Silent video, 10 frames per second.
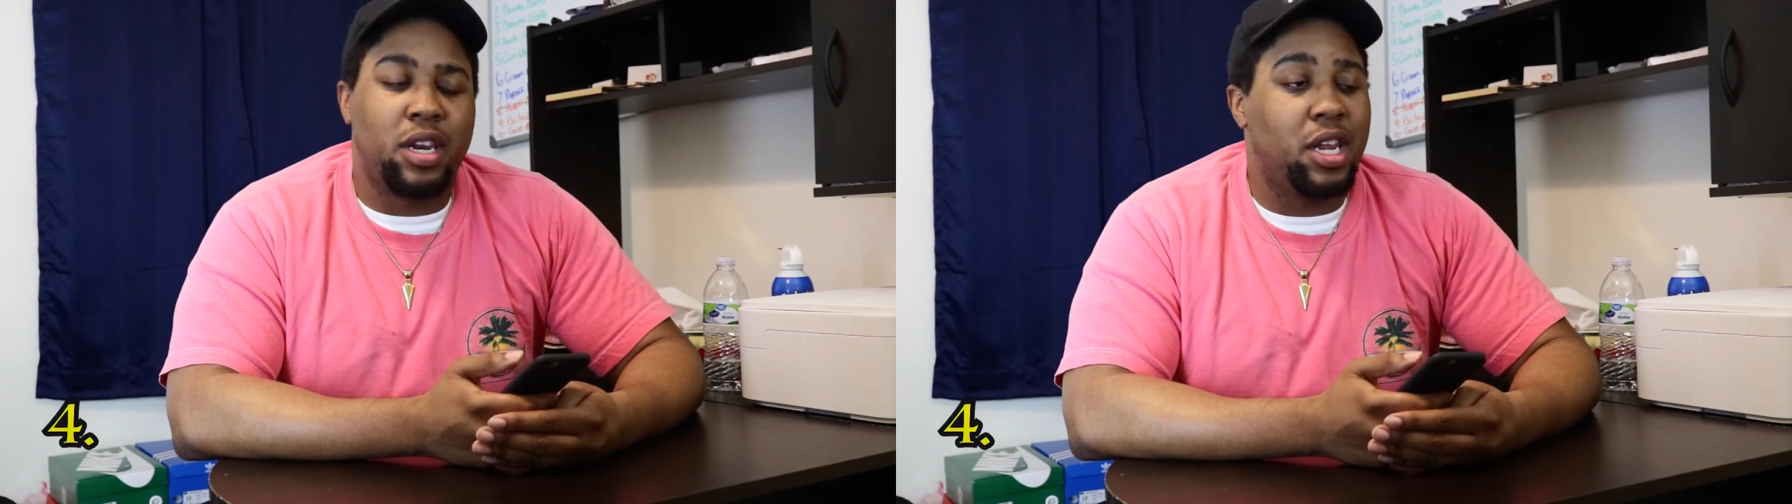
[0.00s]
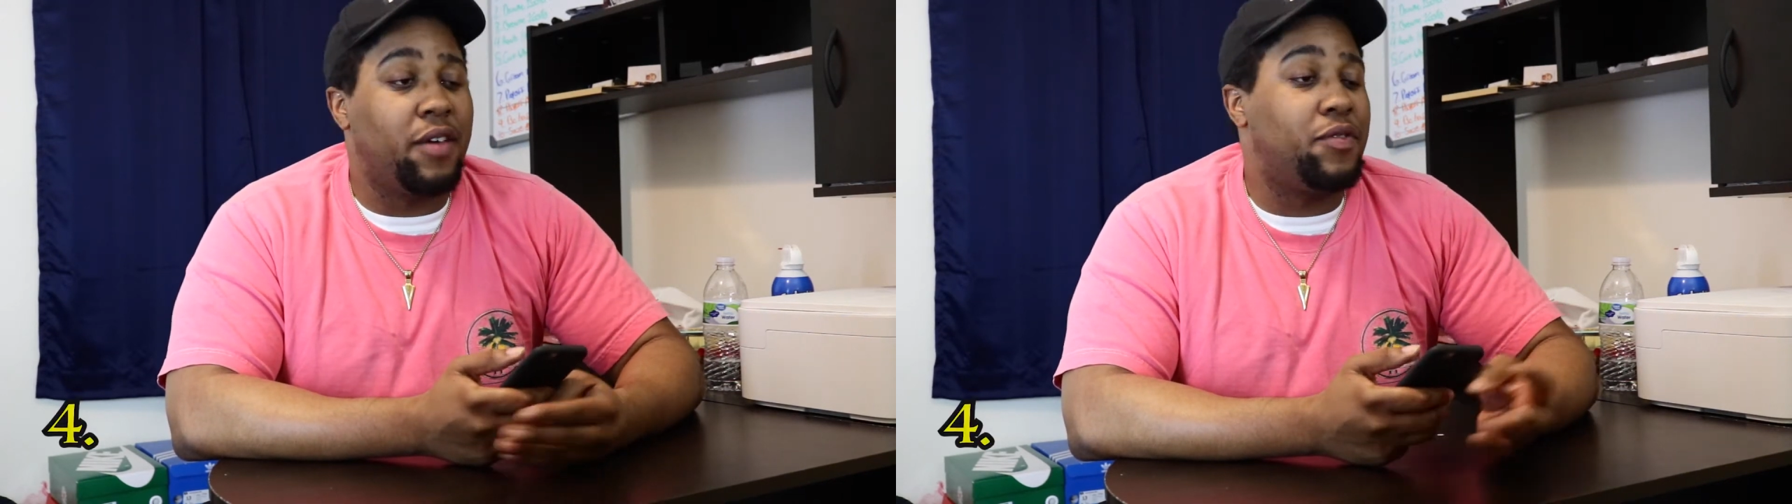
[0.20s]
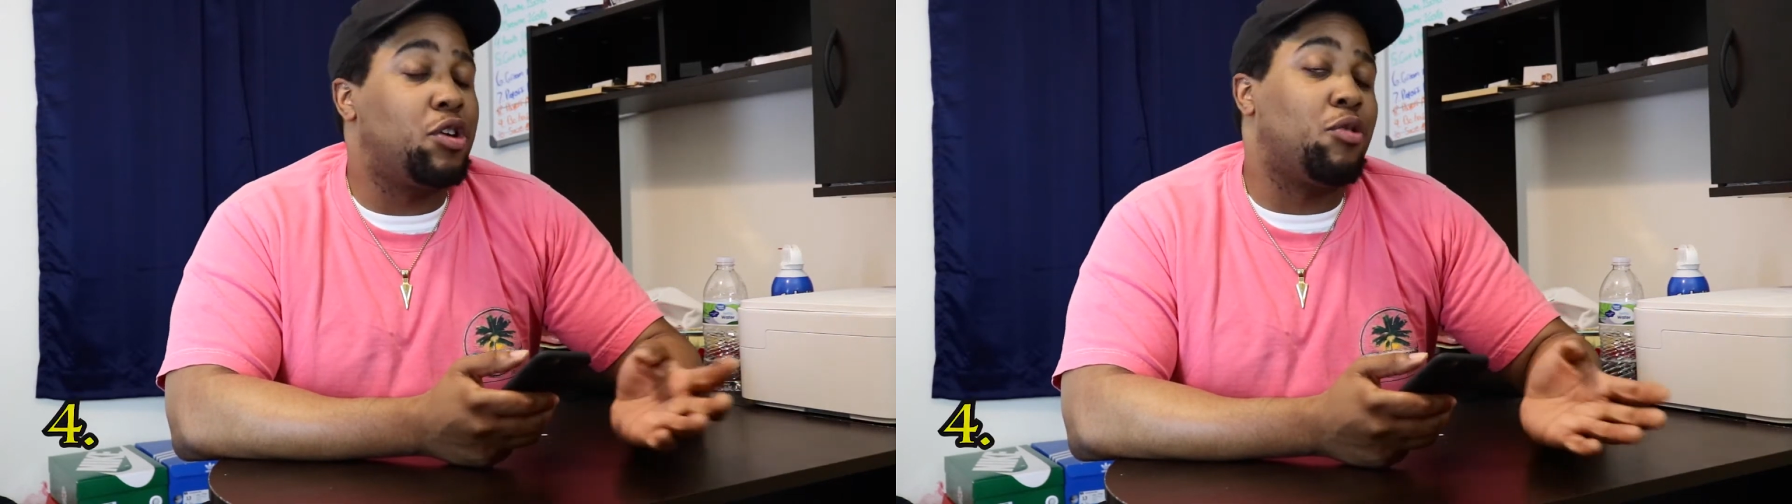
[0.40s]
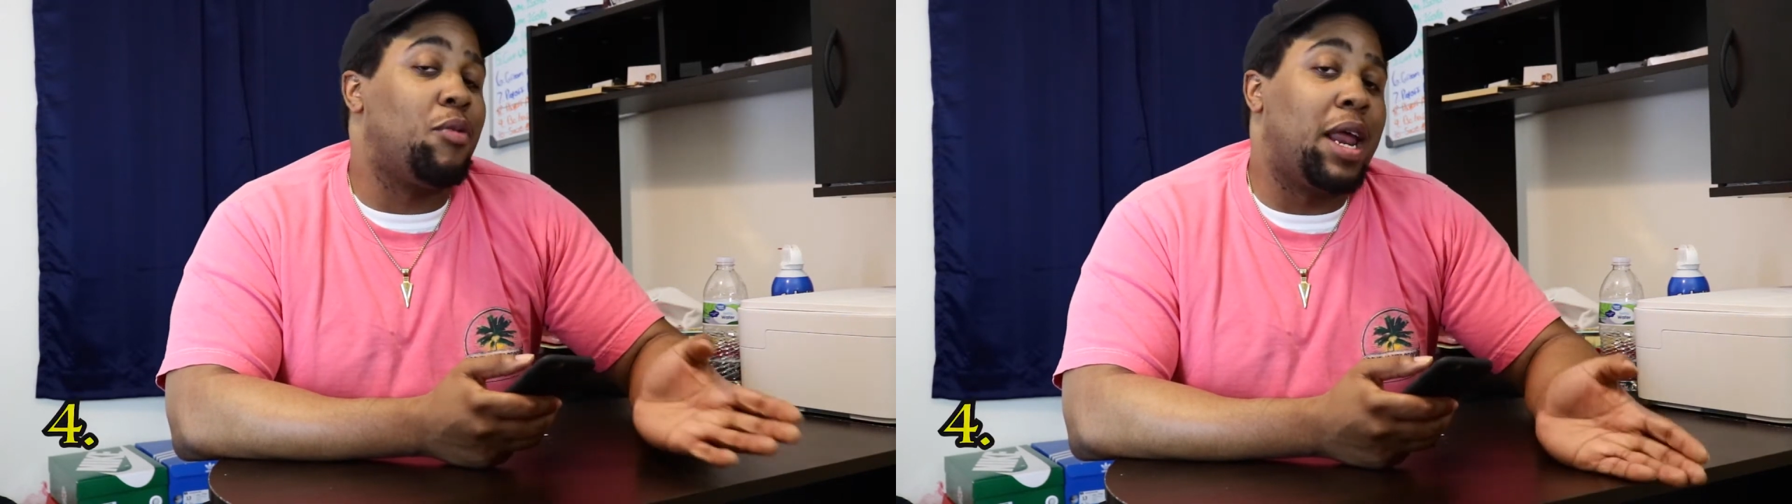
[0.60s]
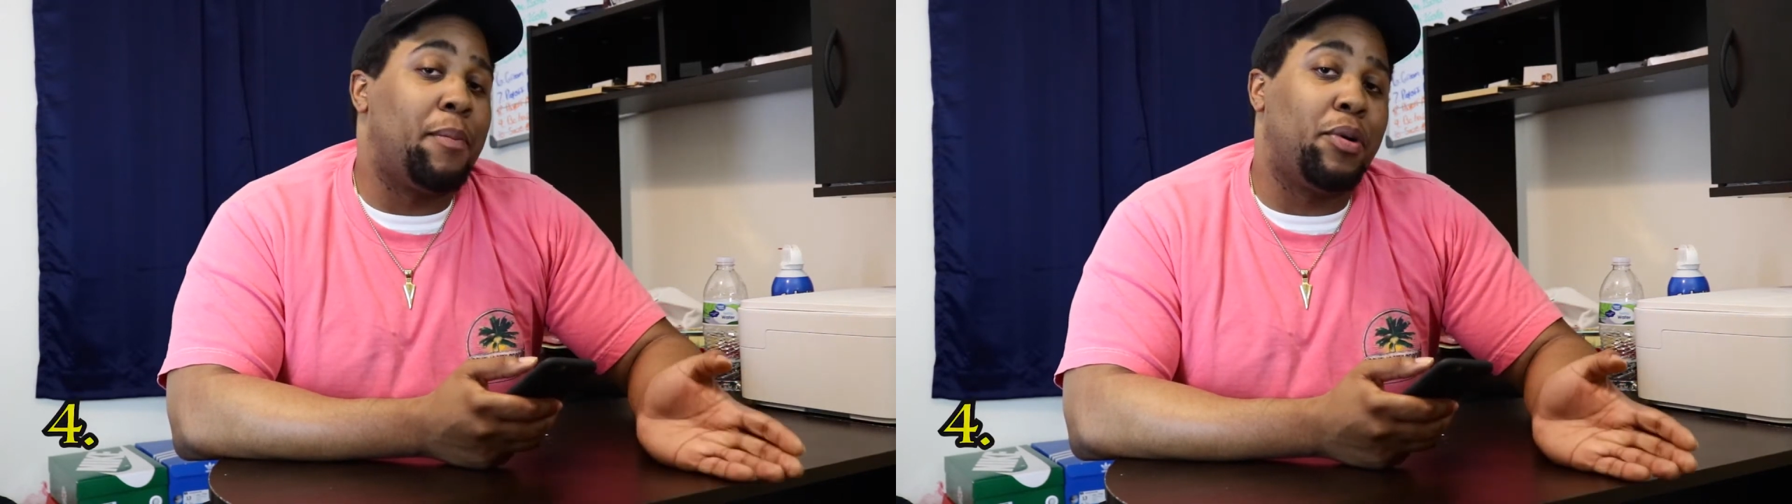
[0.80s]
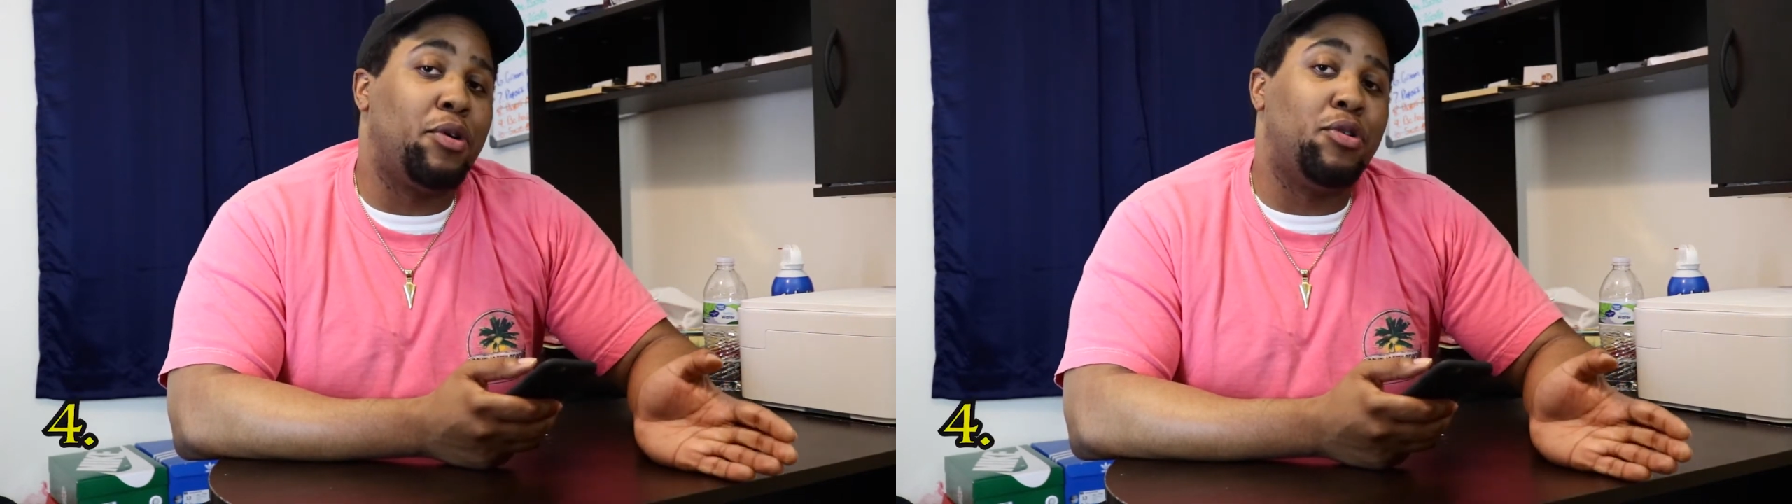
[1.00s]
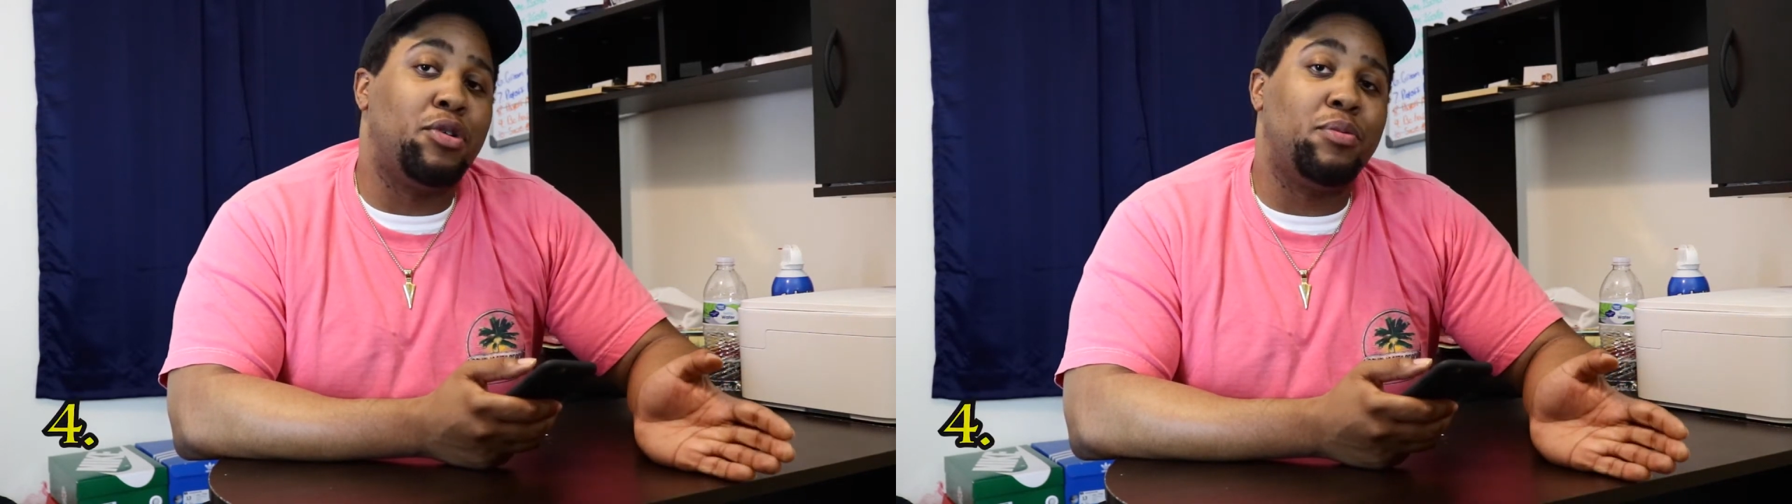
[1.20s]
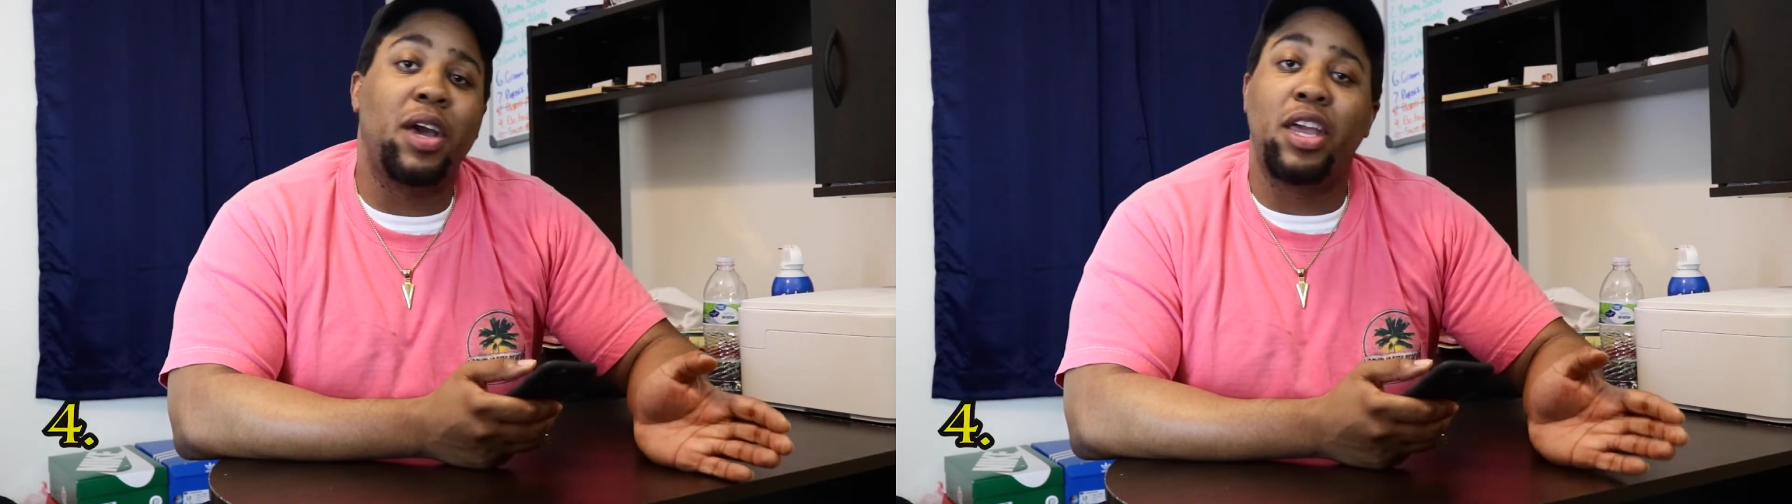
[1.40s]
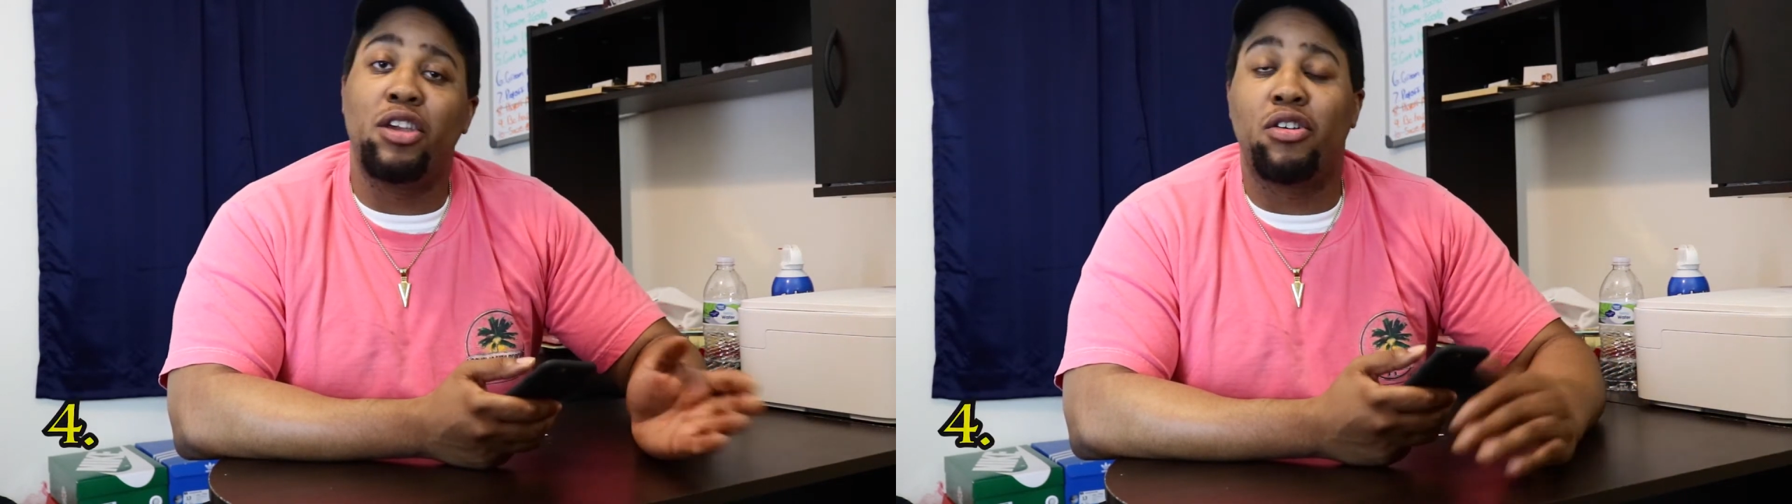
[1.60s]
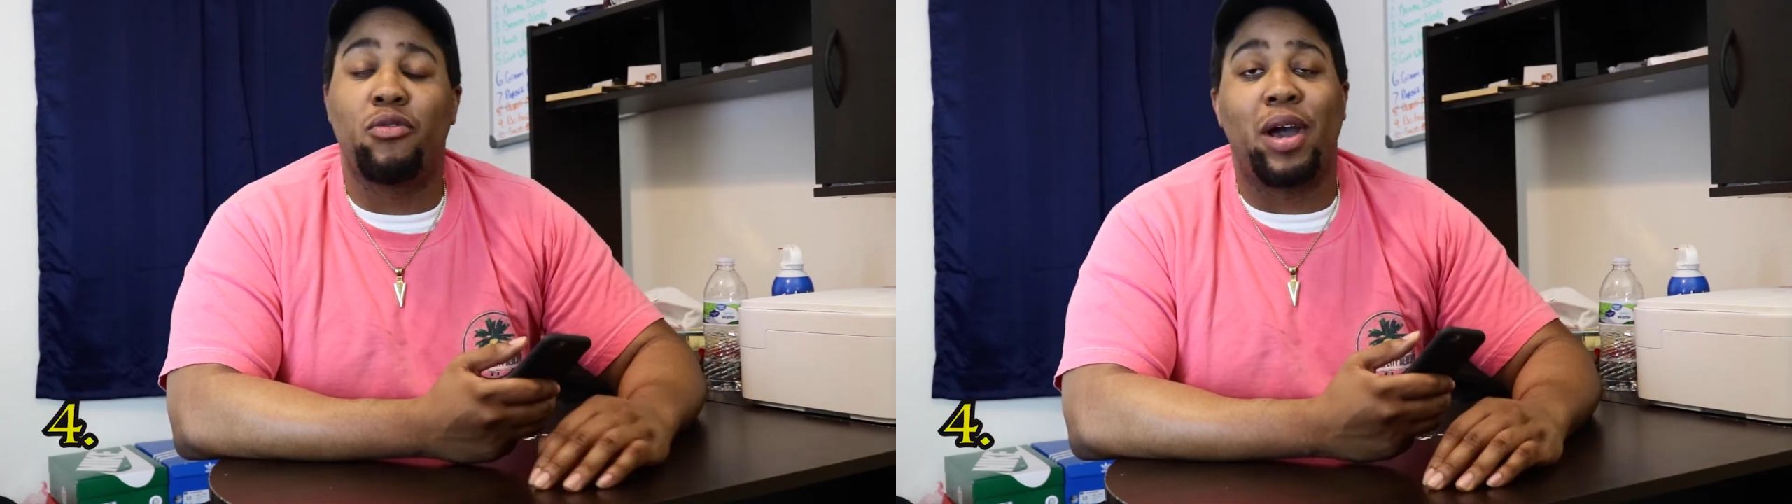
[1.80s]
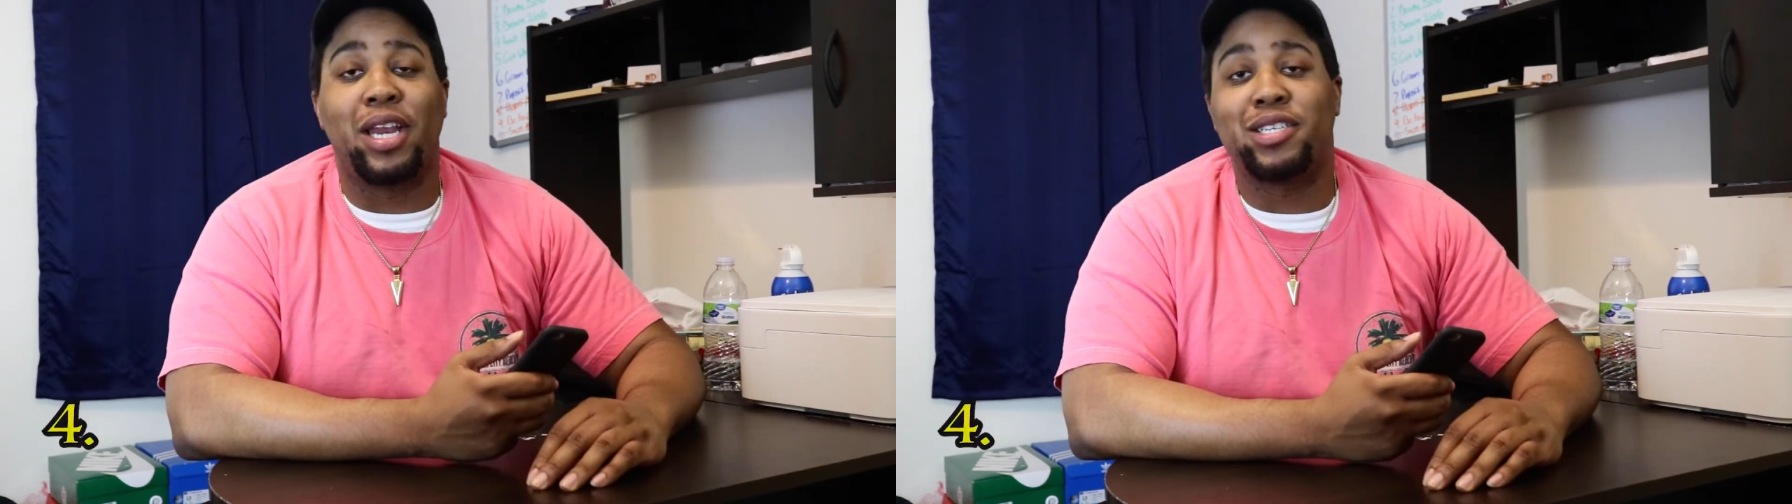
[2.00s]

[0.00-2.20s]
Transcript: Now, if you can write a poem and you can write a